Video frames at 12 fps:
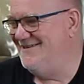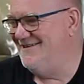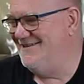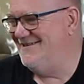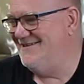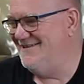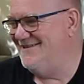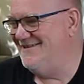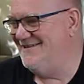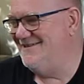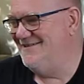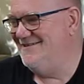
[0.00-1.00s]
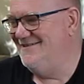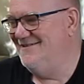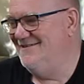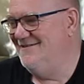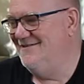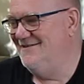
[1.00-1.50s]

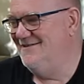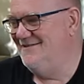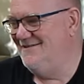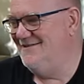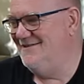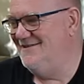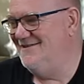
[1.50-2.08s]
[no speech]